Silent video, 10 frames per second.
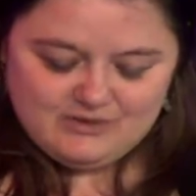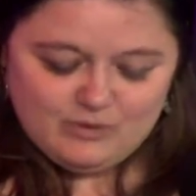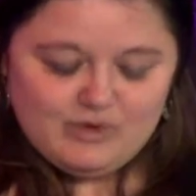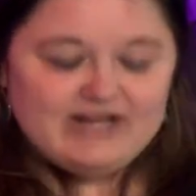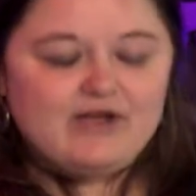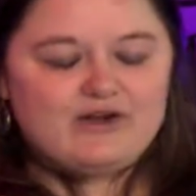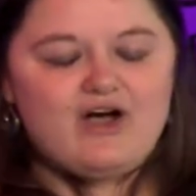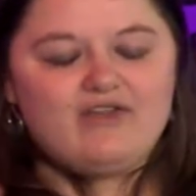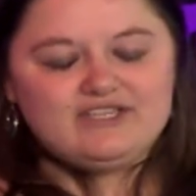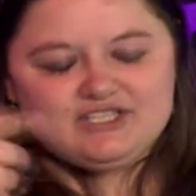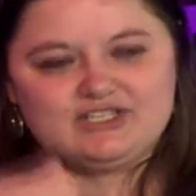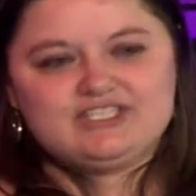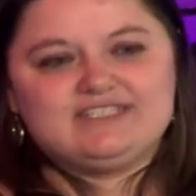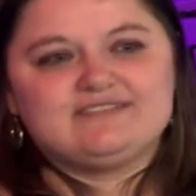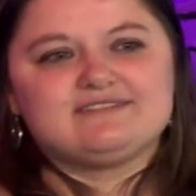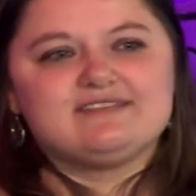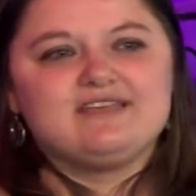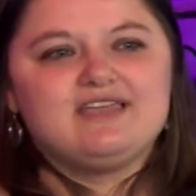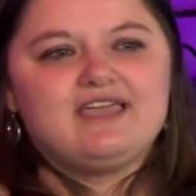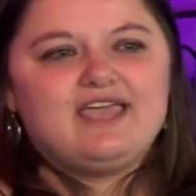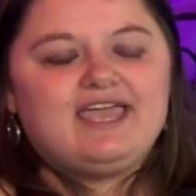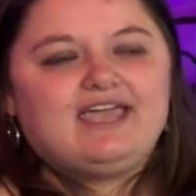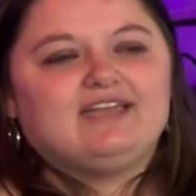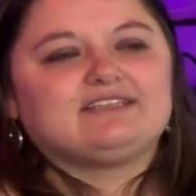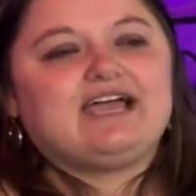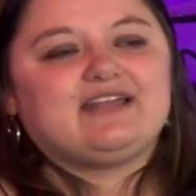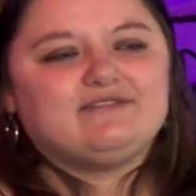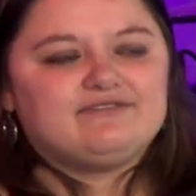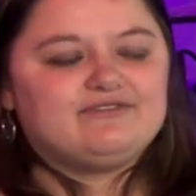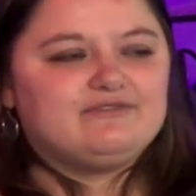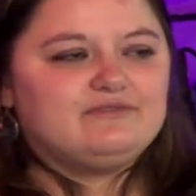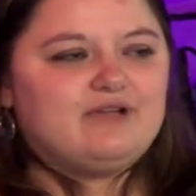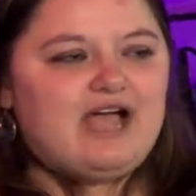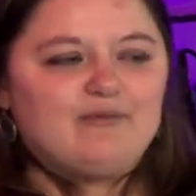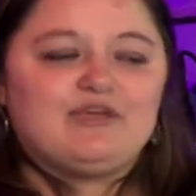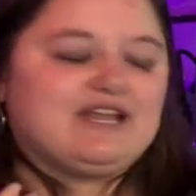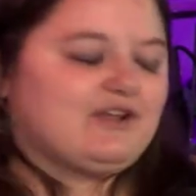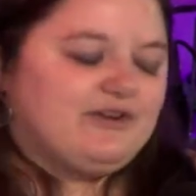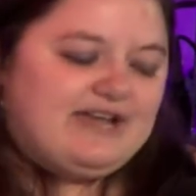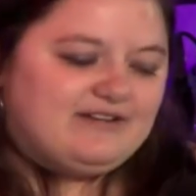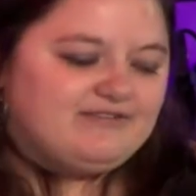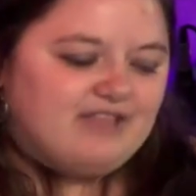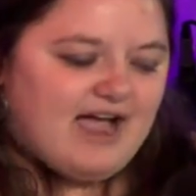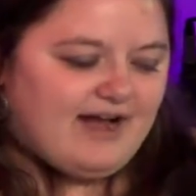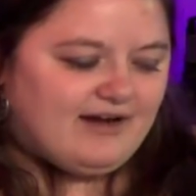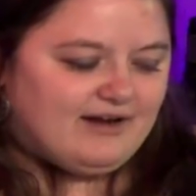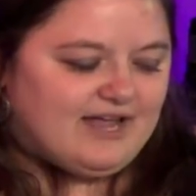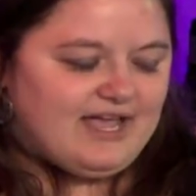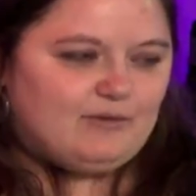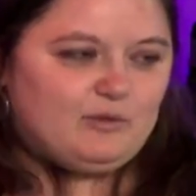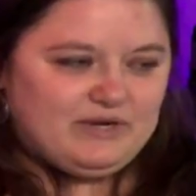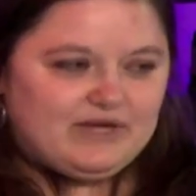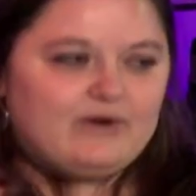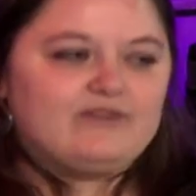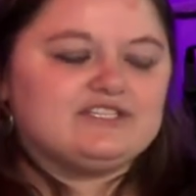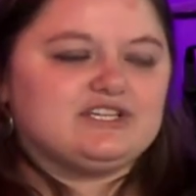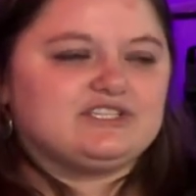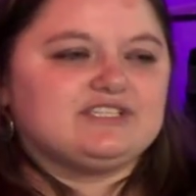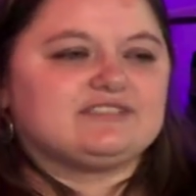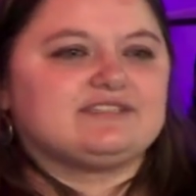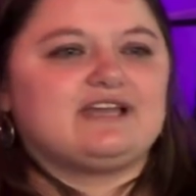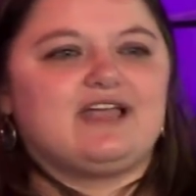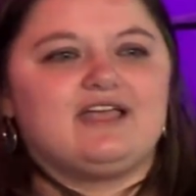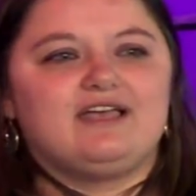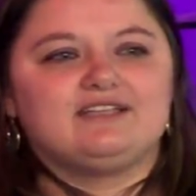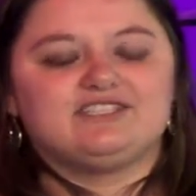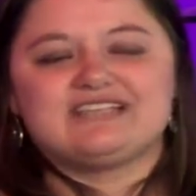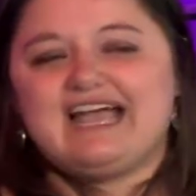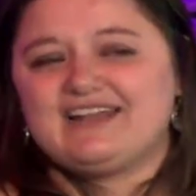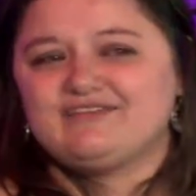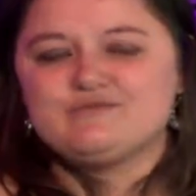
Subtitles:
want to go to all the churches and I'm going to create a flyer, and we want to go to all the churches and just kind of